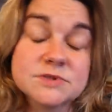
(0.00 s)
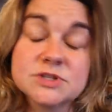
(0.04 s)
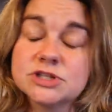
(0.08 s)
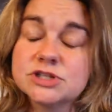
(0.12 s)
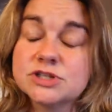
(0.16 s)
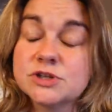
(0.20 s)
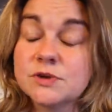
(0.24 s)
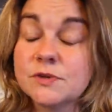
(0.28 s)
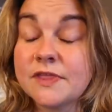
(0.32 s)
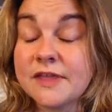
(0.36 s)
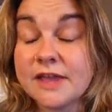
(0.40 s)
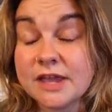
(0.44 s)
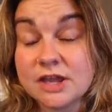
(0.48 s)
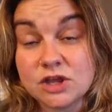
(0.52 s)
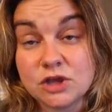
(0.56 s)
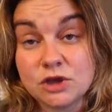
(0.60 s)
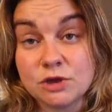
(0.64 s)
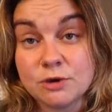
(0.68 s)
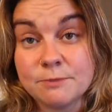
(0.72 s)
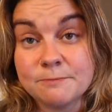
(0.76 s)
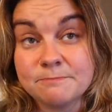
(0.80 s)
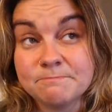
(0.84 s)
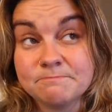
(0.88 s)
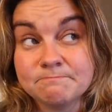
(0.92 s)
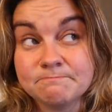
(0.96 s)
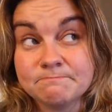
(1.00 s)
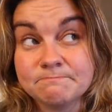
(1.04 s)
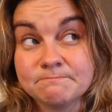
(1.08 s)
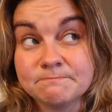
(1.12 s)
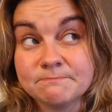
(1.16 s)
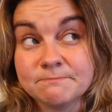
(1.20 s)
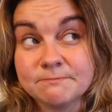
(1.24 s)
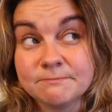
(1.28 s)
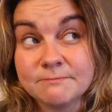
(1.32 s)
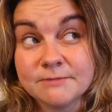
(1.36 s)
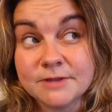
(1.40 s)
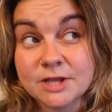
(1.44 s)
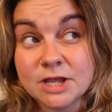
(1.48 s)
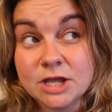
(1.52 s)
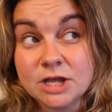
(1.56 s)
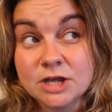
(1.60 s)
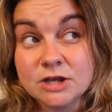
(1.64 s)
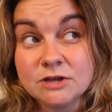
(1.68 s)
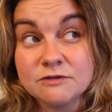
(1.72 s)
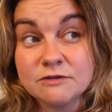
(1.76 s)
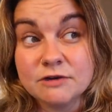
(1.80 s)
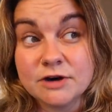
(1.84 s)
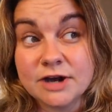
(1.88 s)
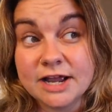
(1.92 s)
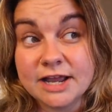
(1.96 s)
So thank you
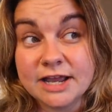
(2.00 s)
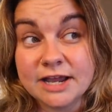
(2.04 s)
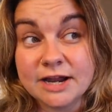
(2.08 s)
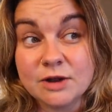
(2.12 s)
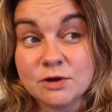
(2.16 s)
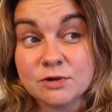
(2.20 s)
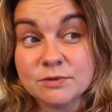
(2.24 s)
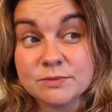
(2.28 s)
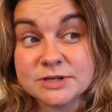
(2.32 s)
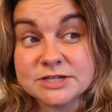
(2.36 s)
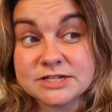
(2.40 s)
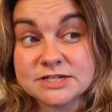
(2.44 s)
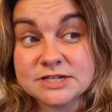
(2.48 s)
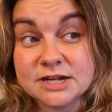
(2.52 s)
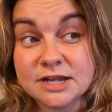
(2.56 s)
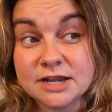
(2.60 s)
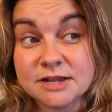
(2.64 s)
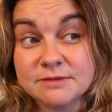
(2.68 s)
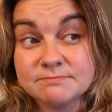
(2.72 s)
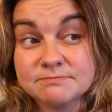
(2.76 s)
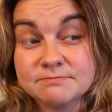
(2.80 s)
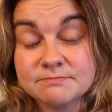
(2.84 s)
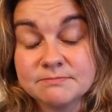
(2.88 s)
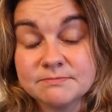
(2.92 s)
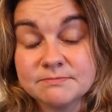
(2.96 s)
for hanging out with me today.